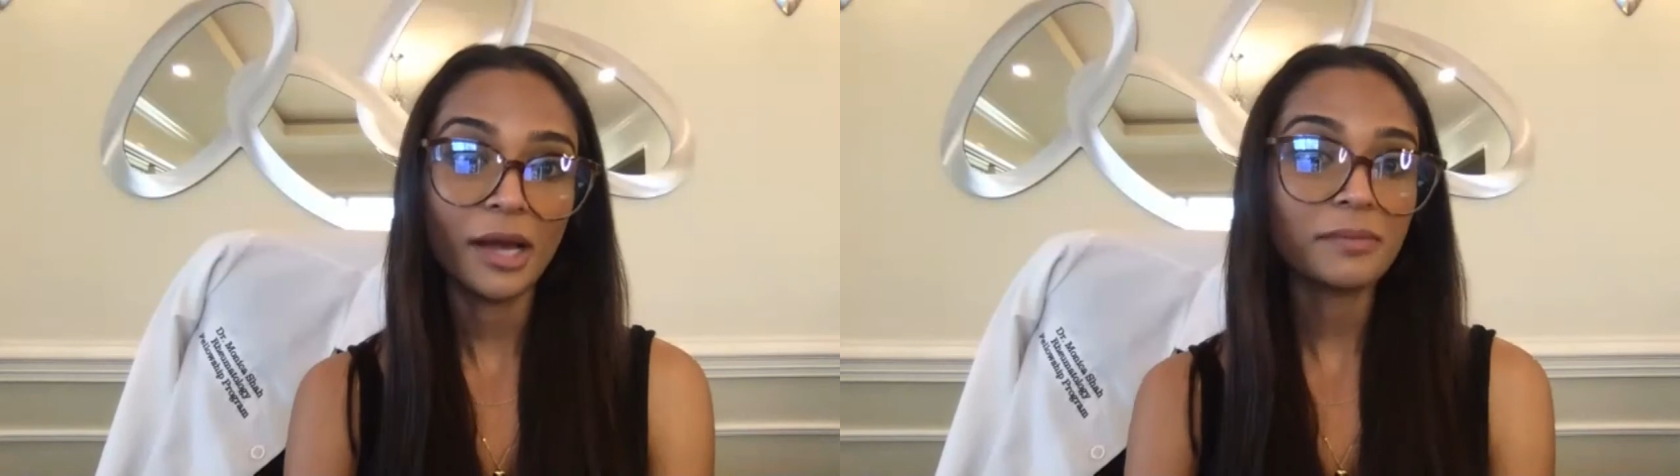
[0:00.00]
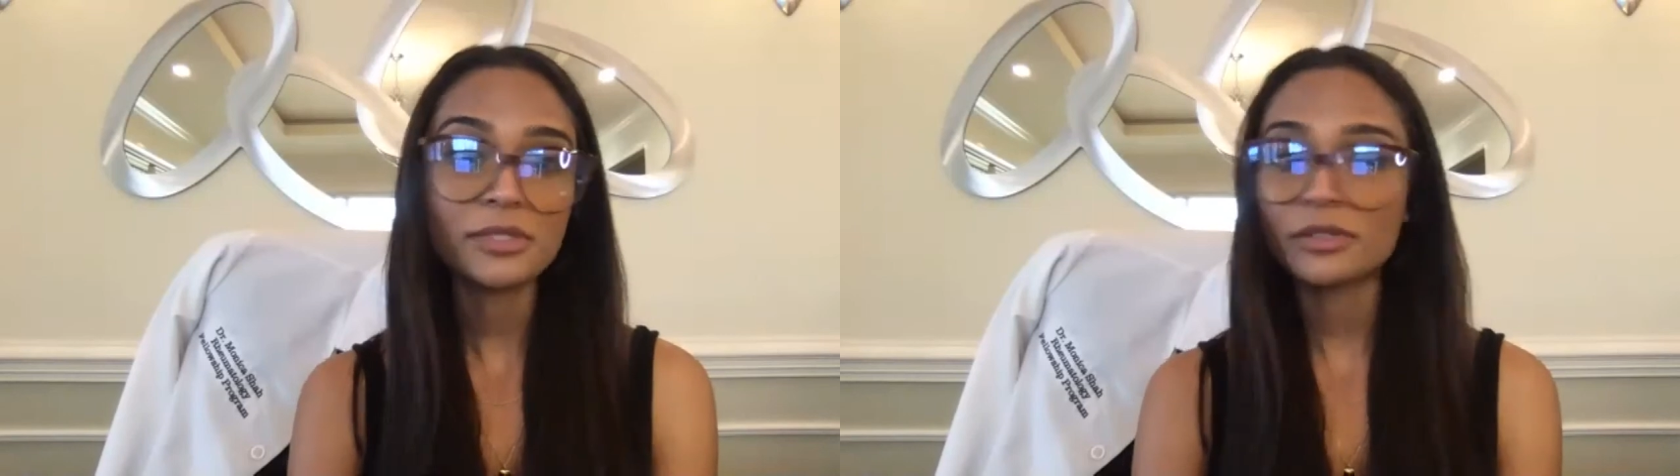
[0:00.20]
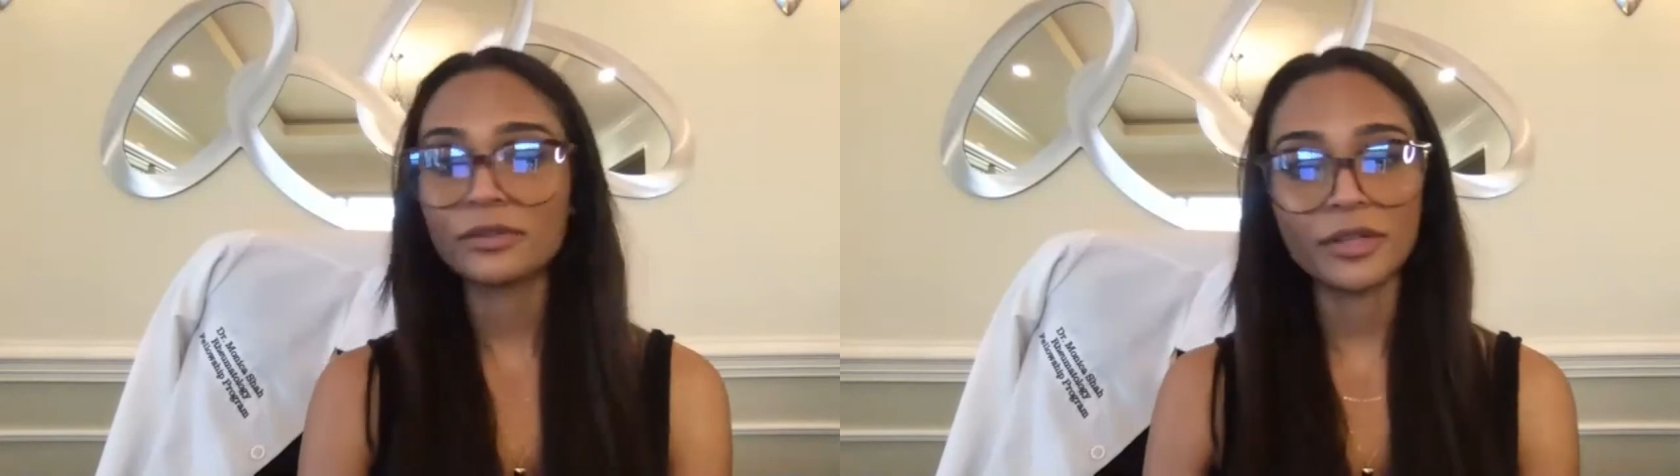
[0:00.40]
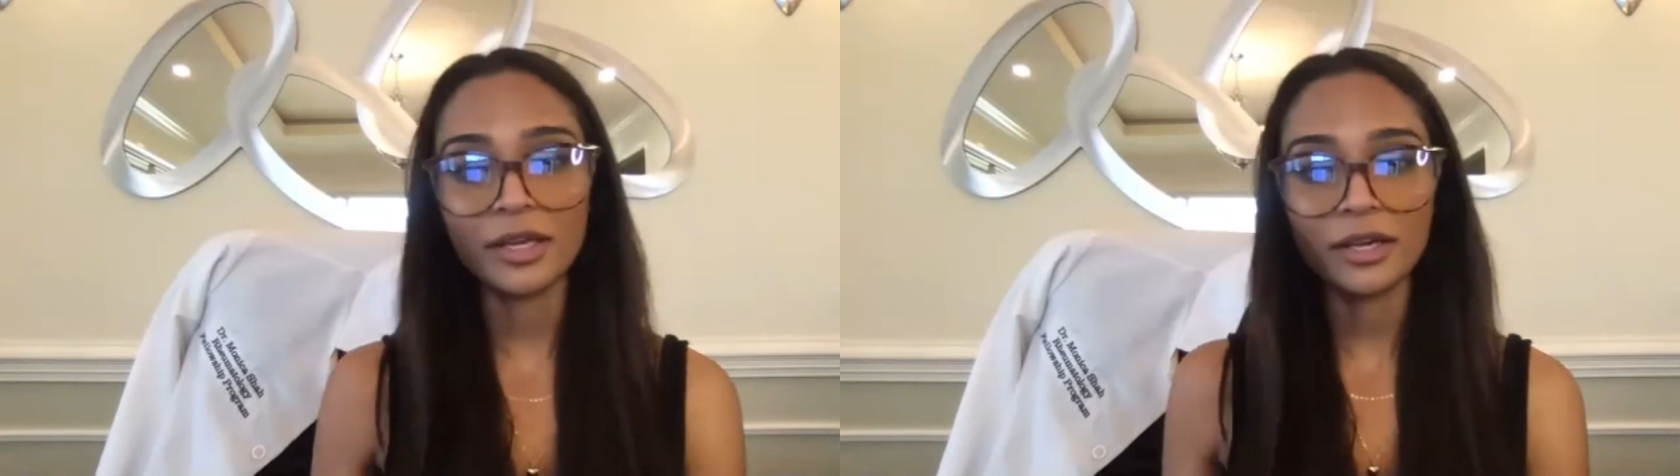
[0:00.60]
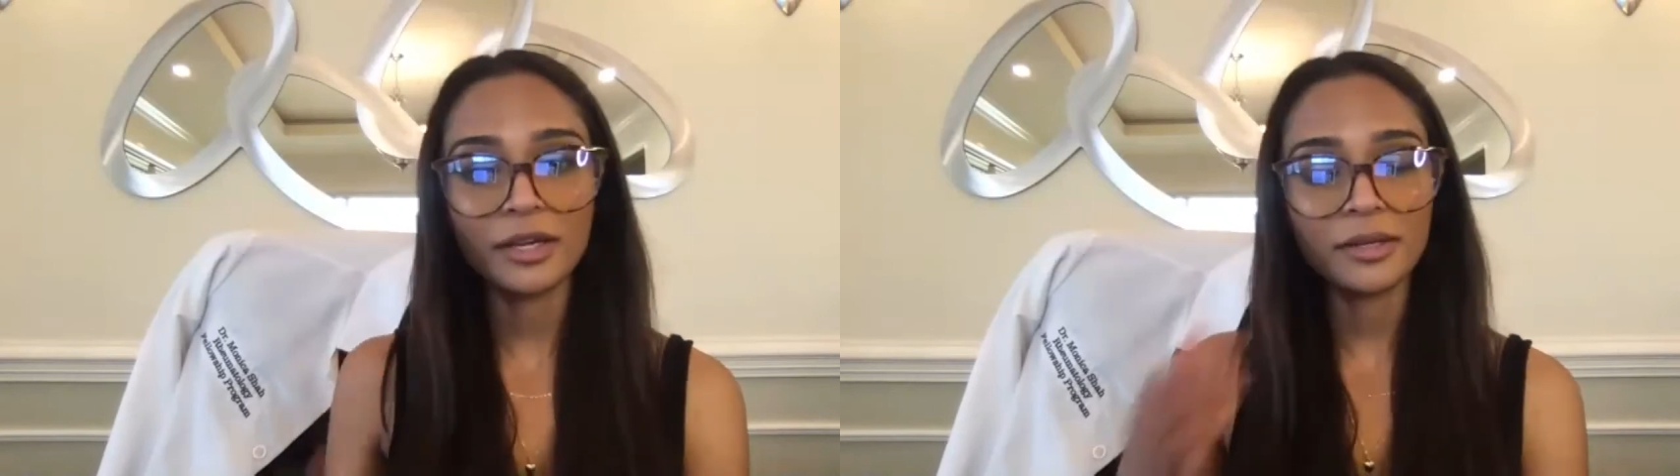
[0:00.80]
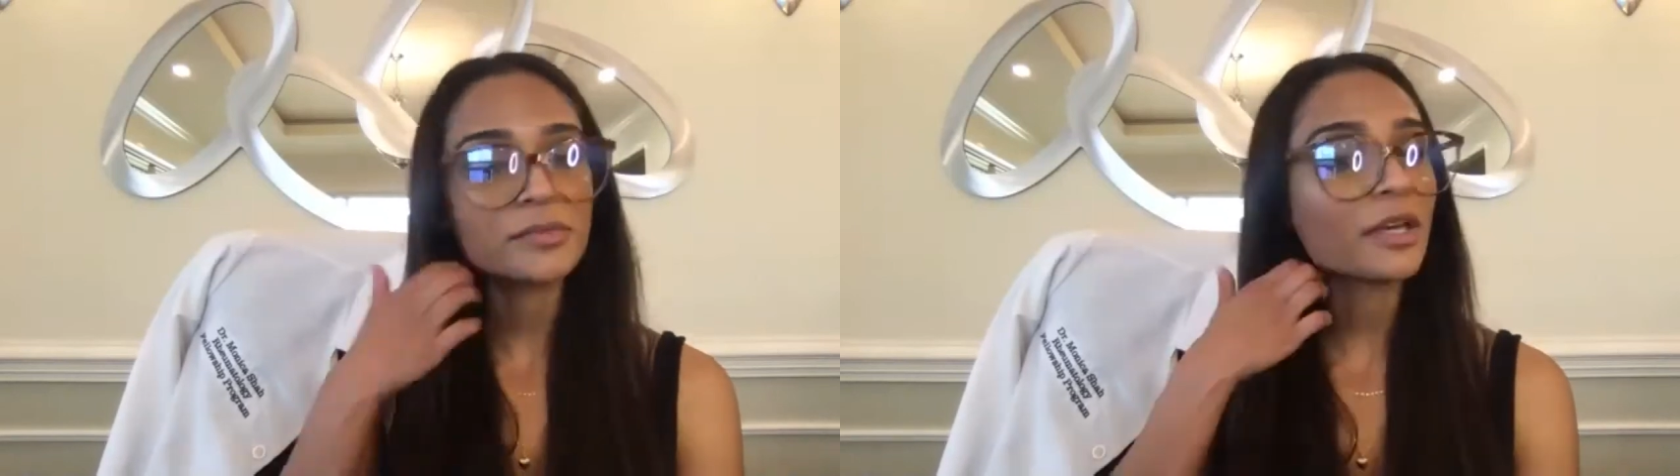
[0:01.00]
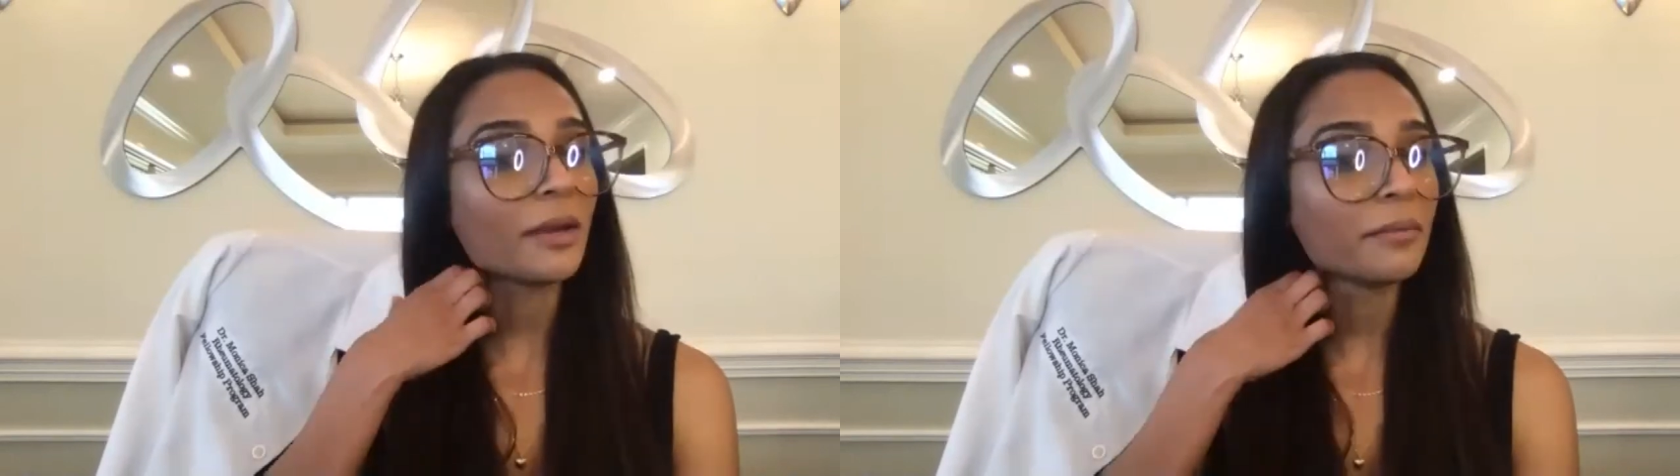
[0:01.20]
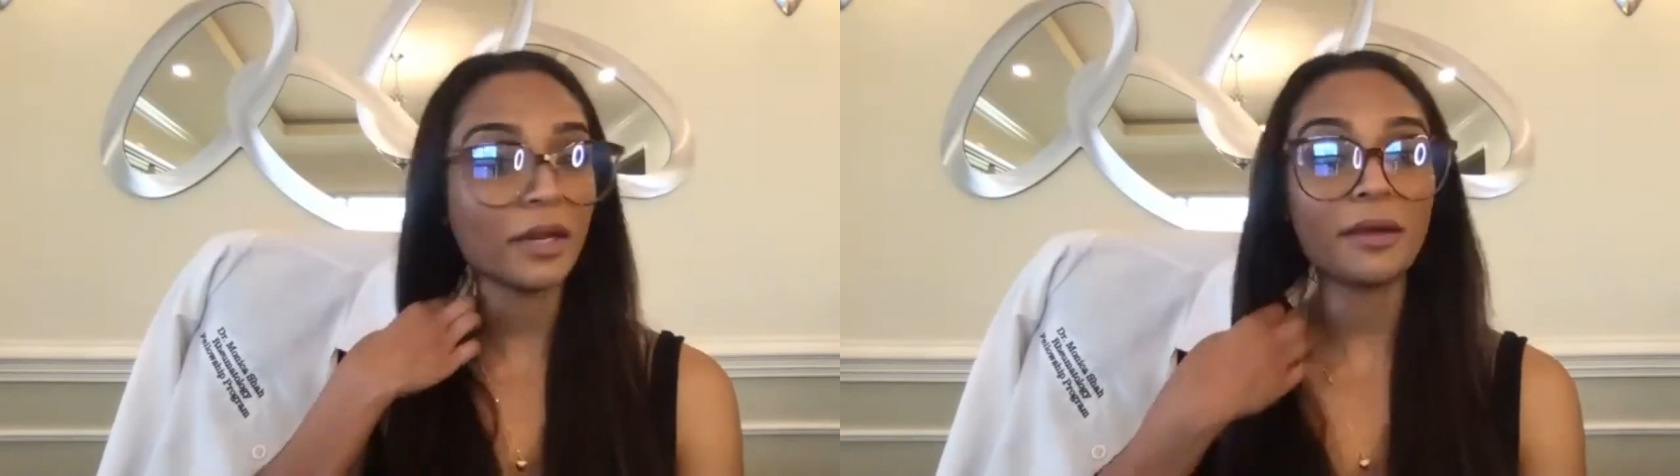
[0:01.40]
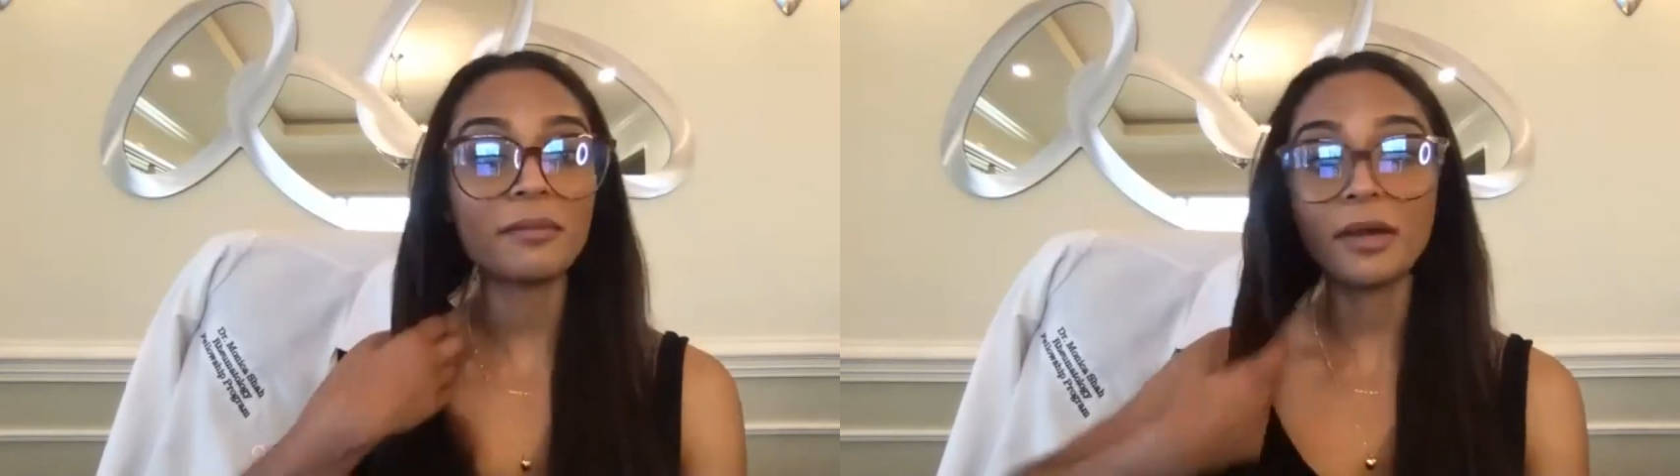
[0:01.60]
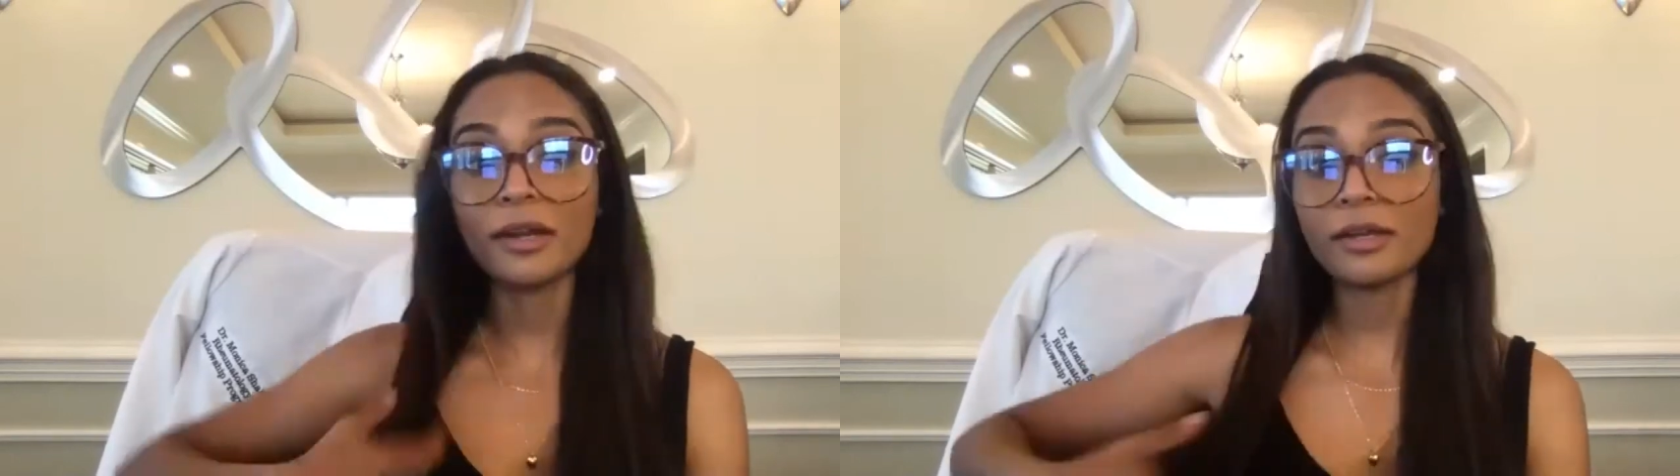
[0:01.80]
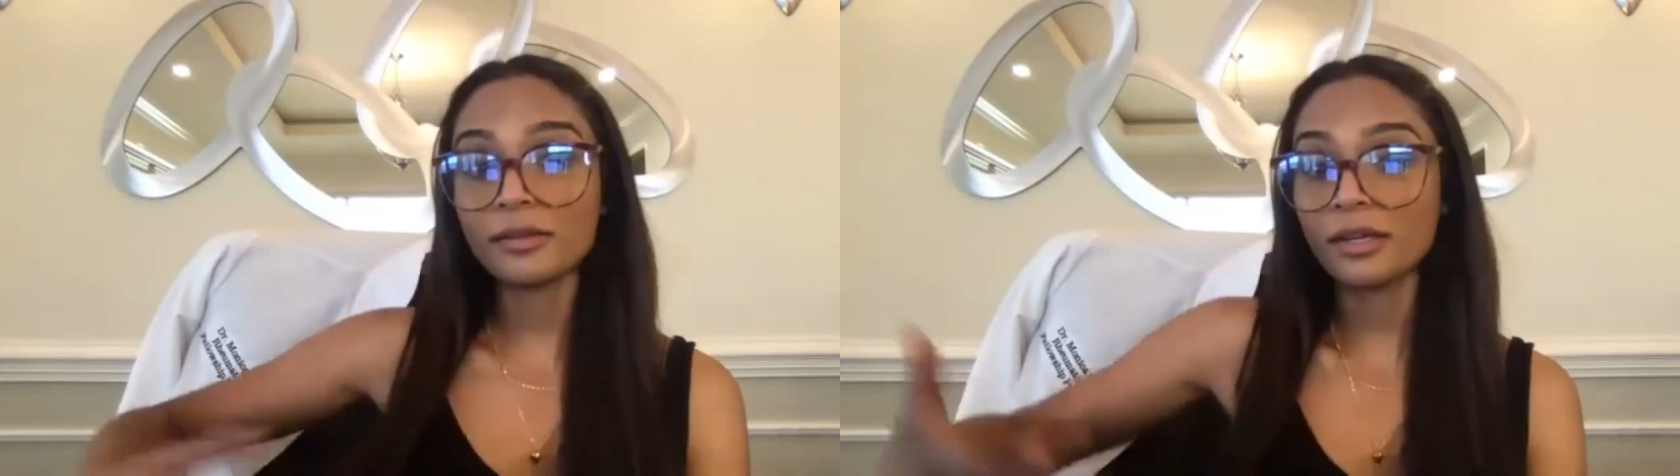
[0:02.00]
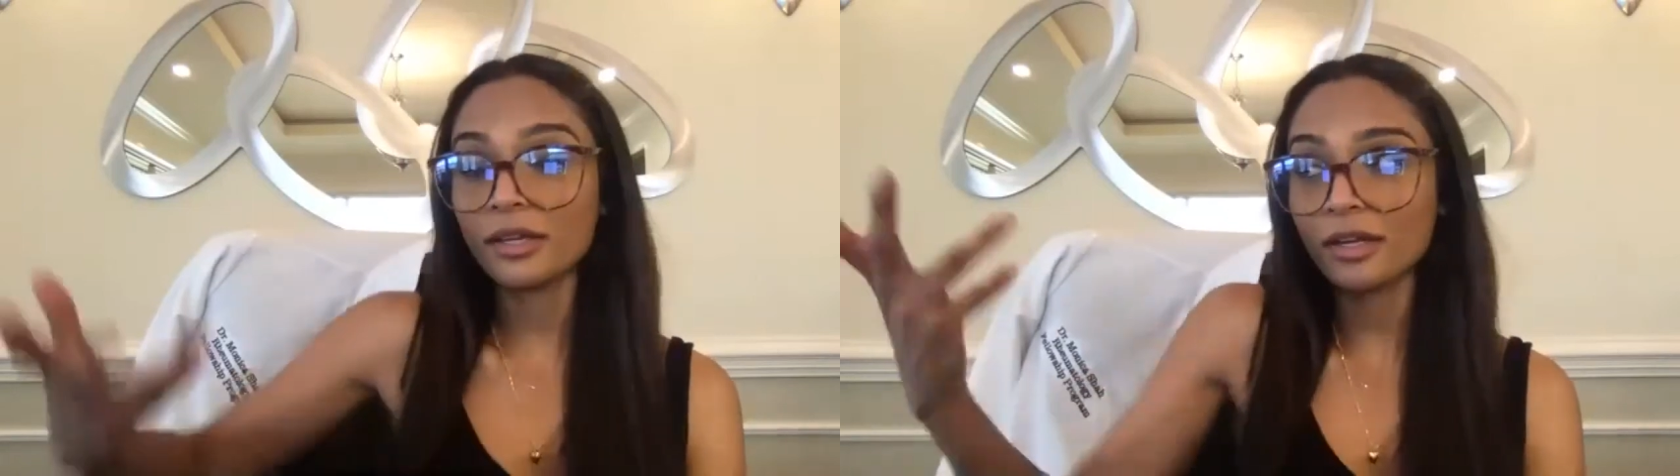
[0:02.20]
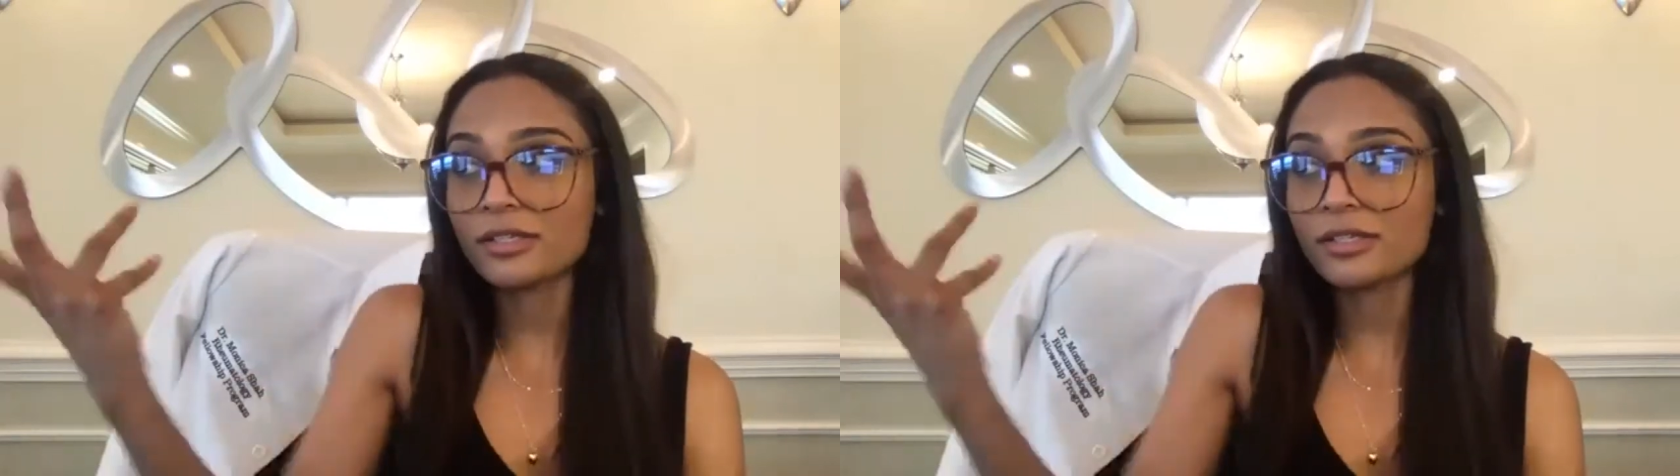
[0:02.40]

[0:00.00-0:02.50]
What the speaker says: Absolutely. I